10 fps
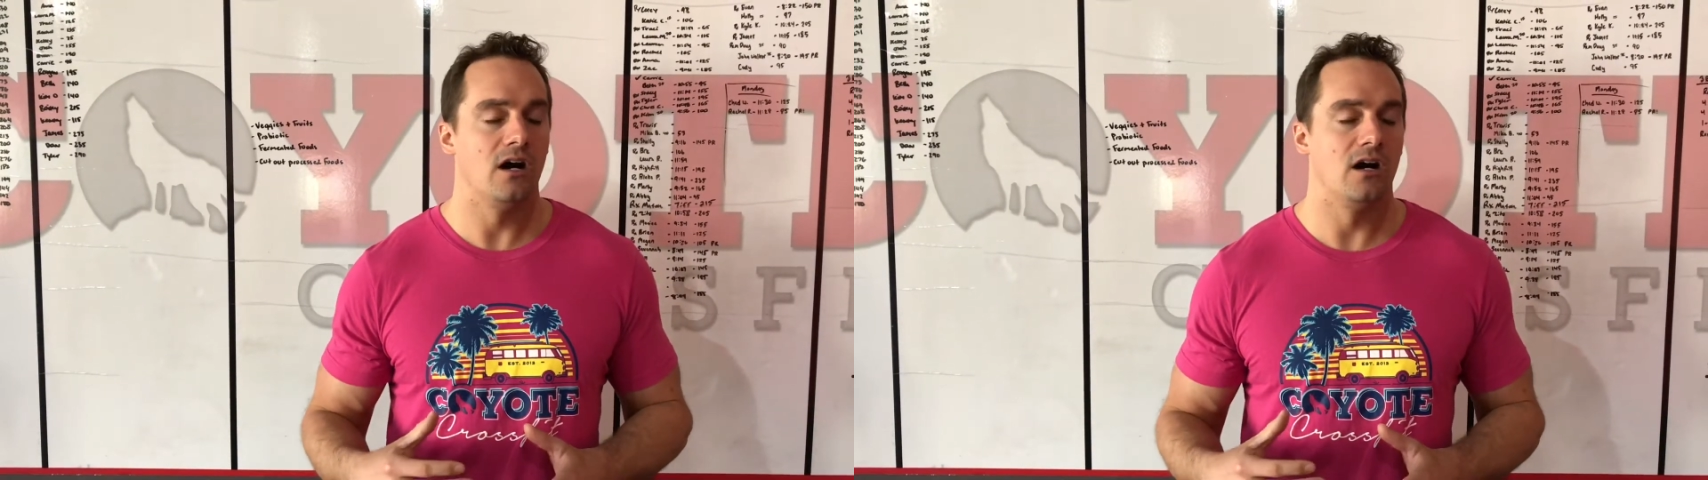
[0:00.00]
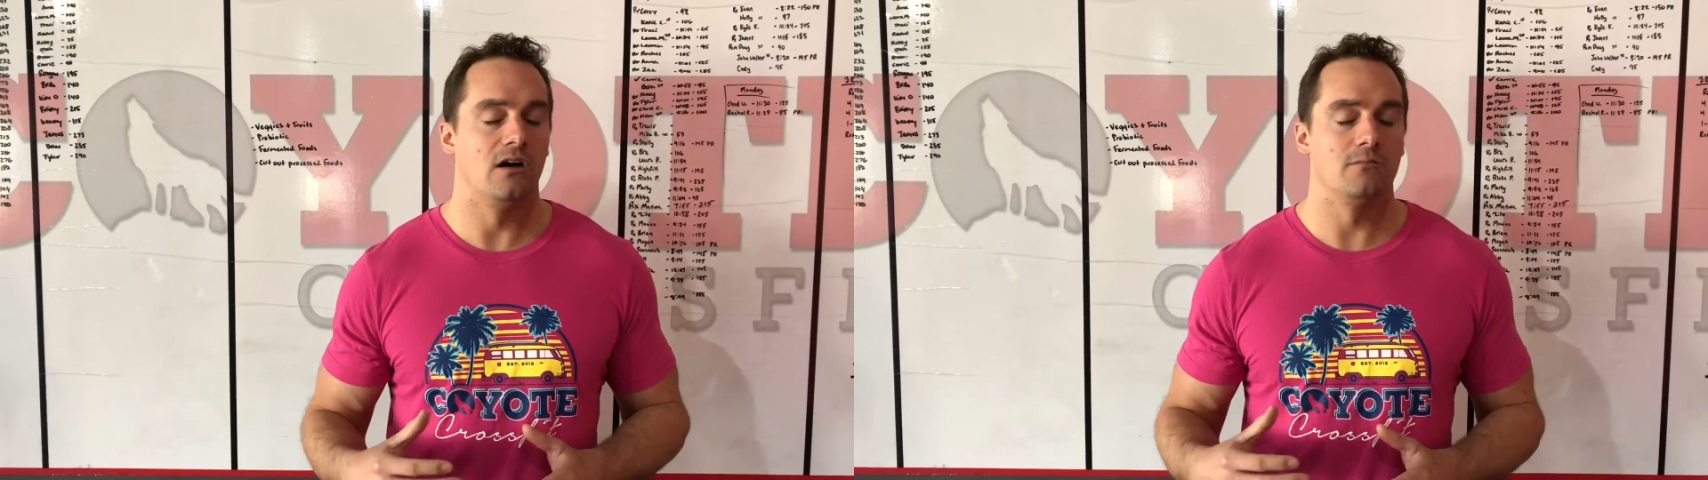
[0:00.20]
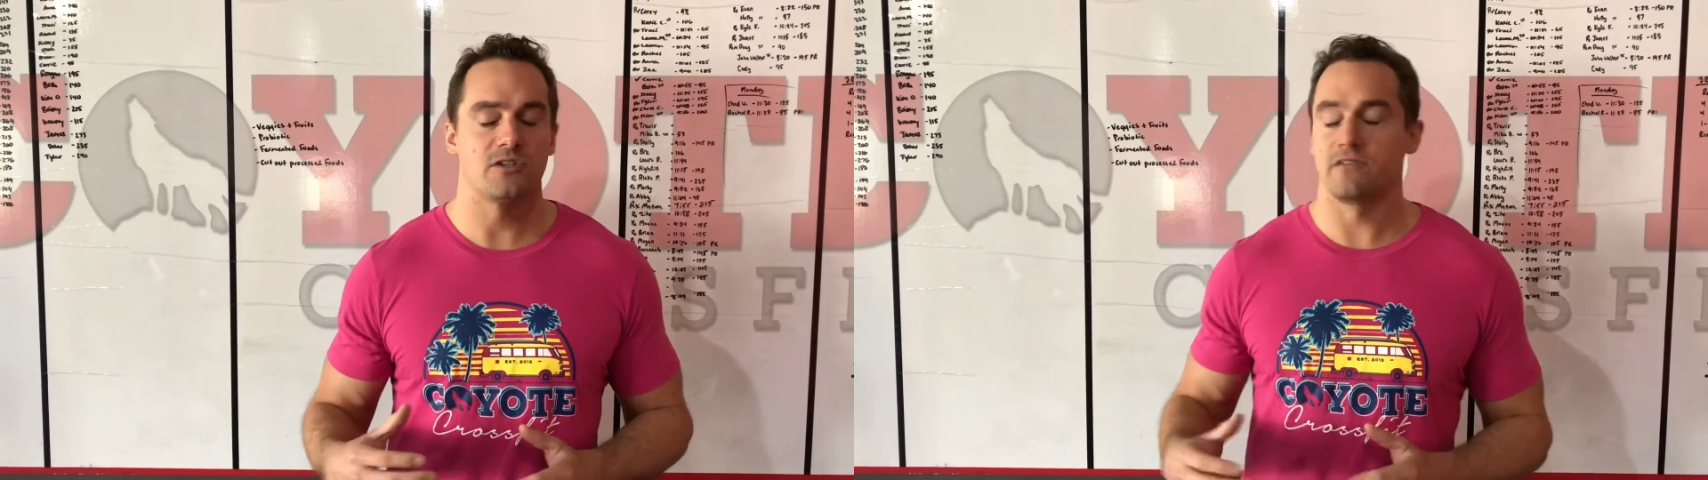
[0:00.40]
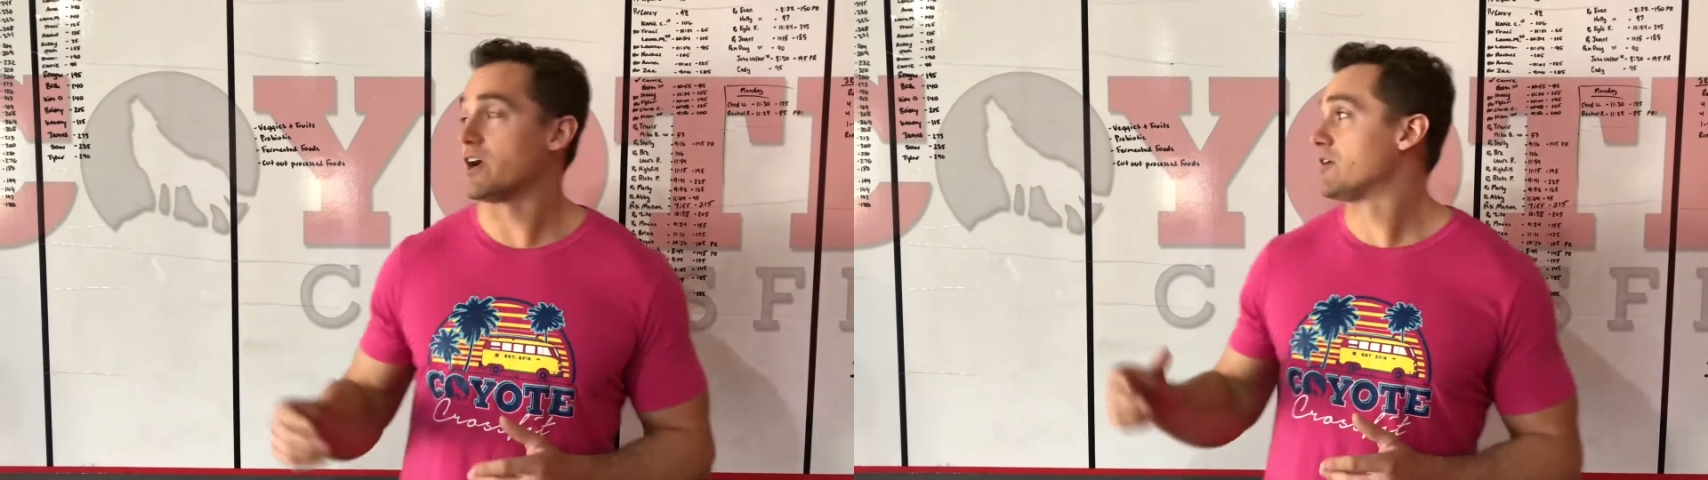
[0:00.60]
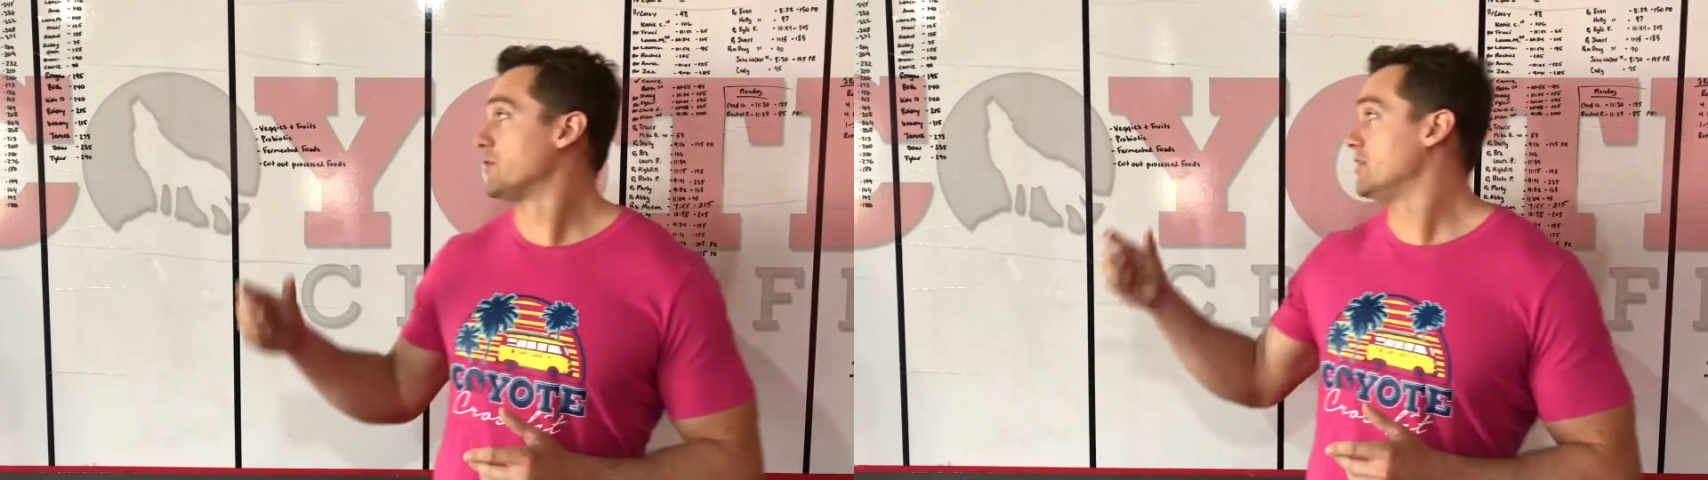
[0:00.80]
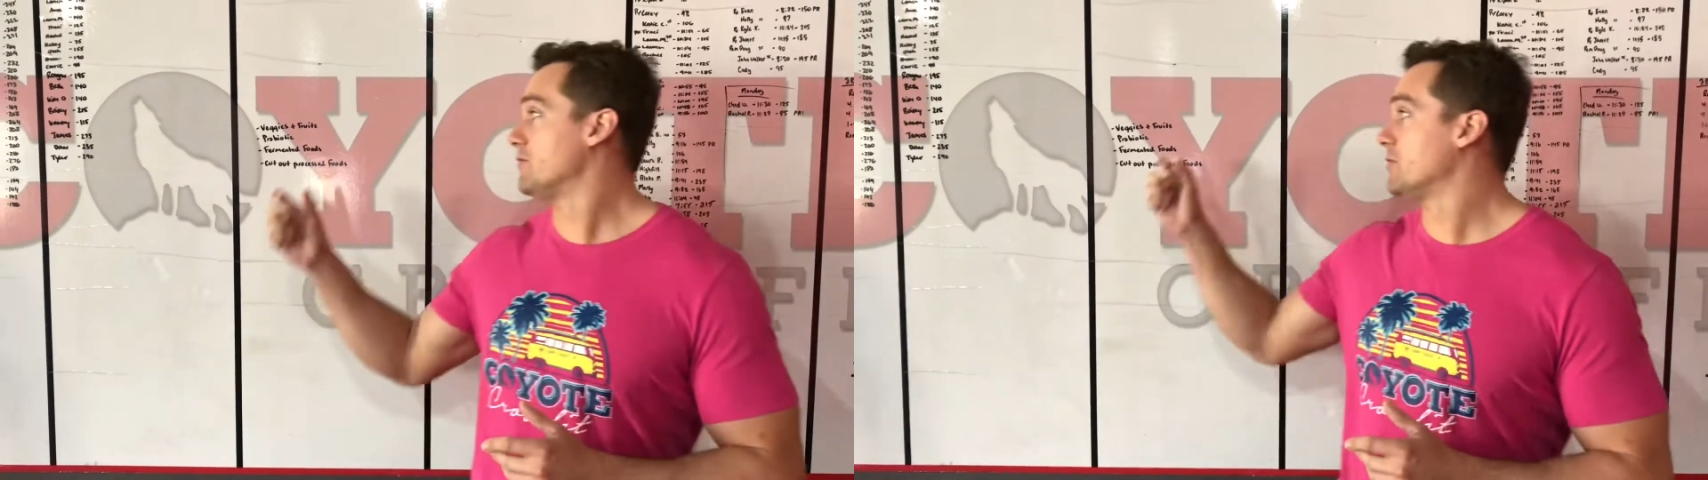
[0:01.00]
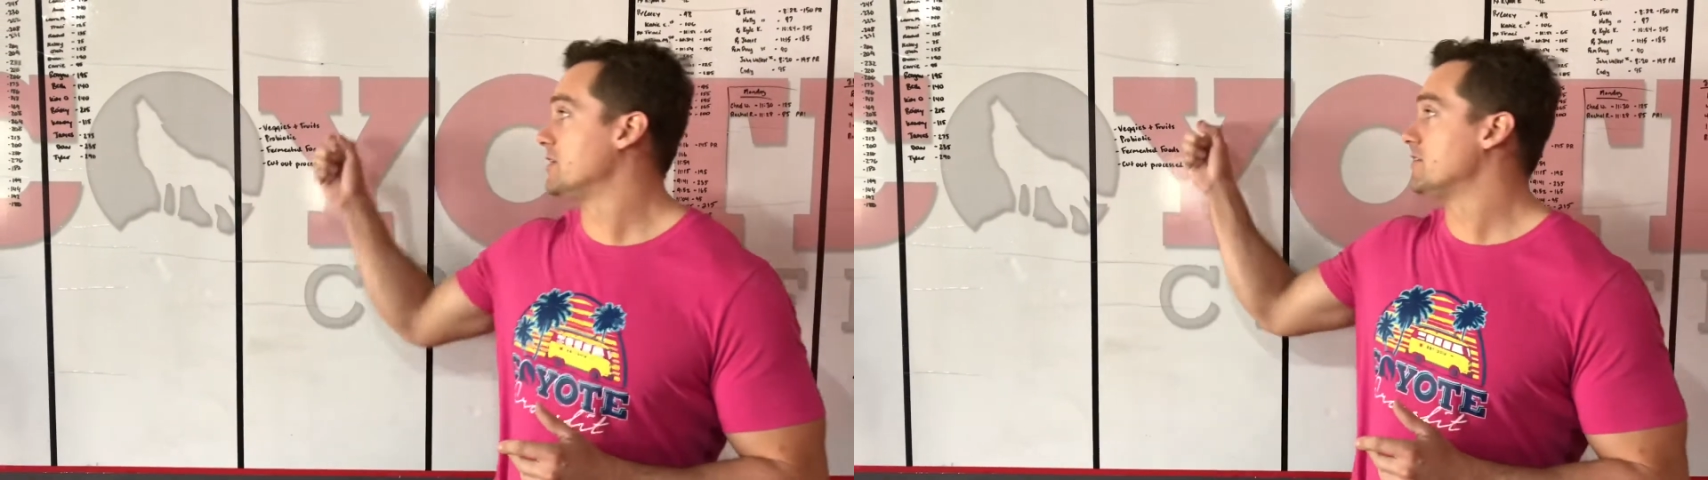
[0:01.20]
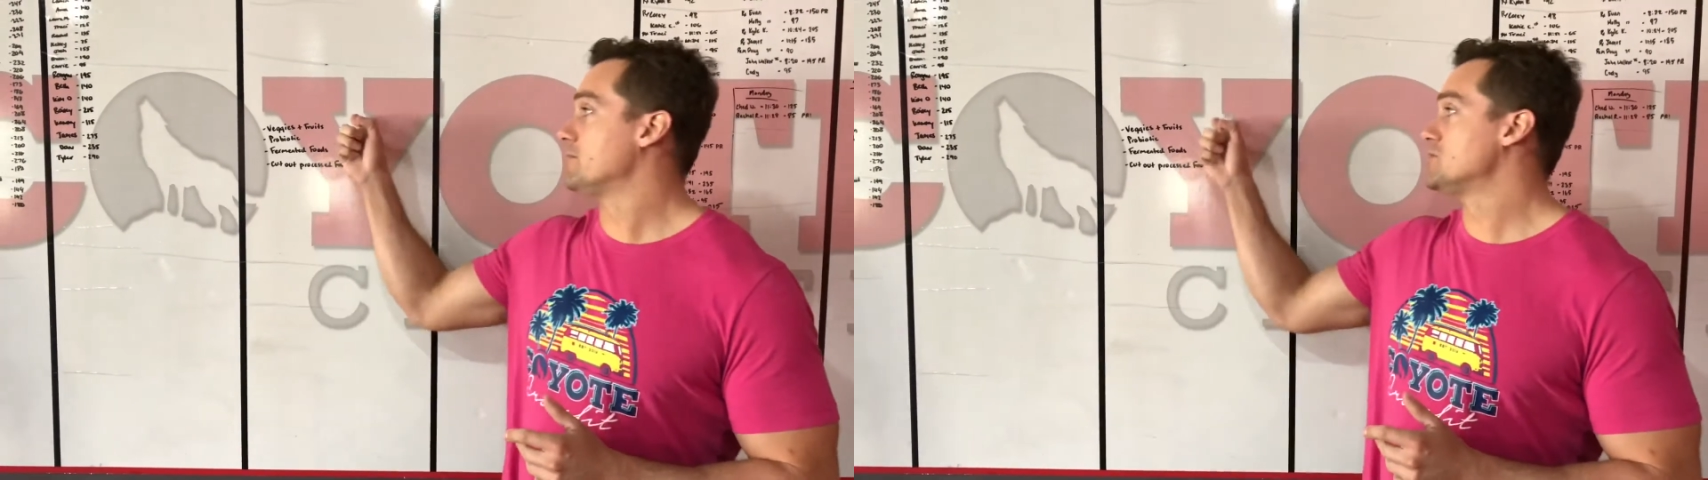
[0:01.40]
Um, so I've kind of writ
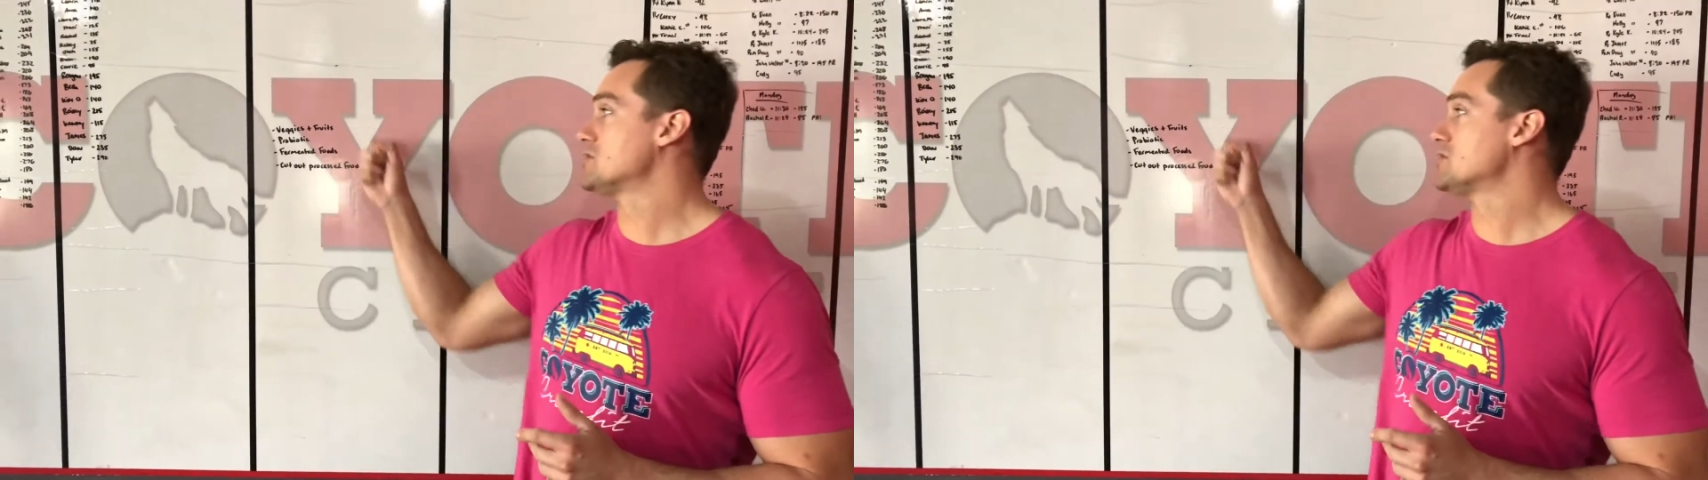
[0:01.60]
written a,